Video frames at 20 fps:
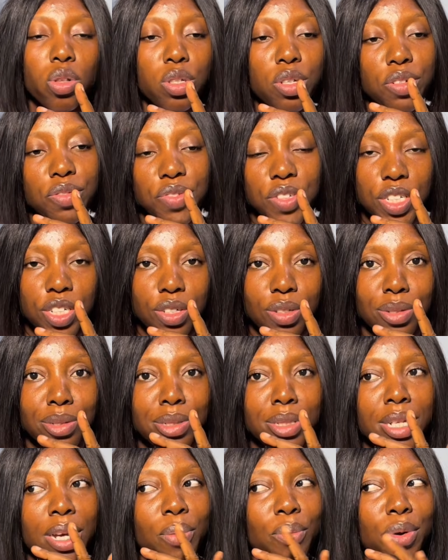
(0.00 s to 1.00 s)
your videos.
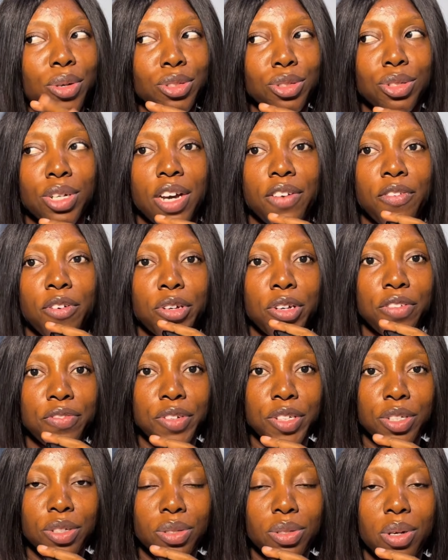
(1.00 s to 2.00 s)
Then once you have all your
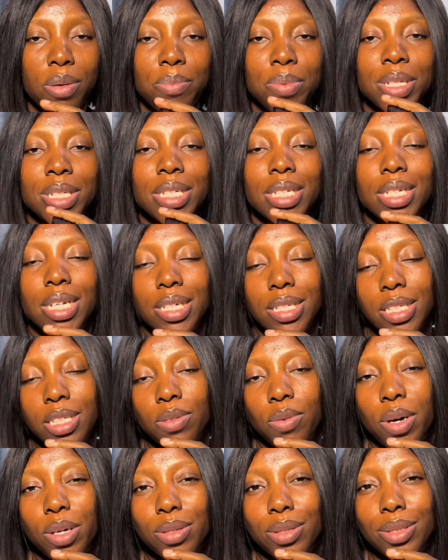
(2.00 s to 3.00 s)
videos complete, the next thing
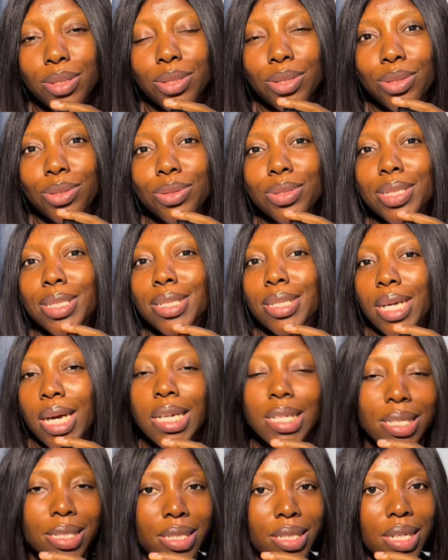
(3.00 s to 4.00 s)
we're going to do is
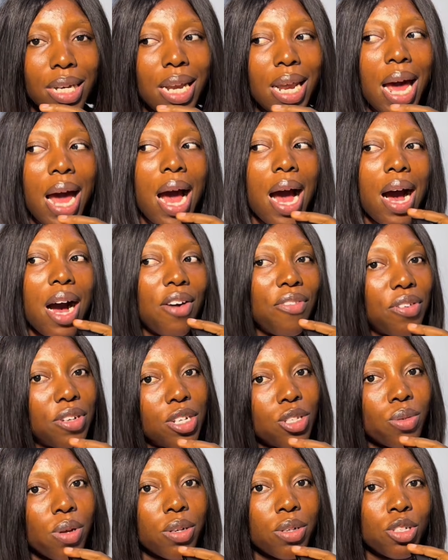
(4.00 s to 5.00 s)
editing. And for
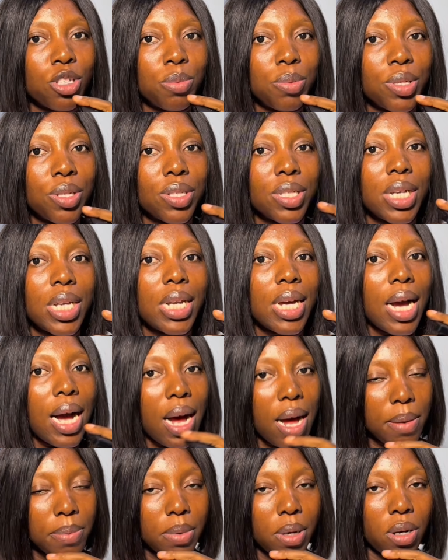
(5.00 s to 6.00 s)
this, we're going to be using
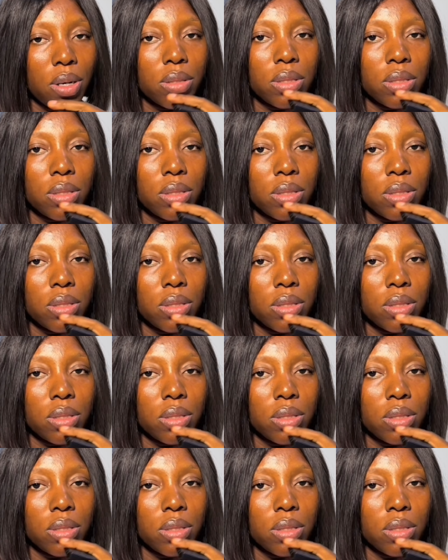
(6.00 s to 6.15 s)
CapCut.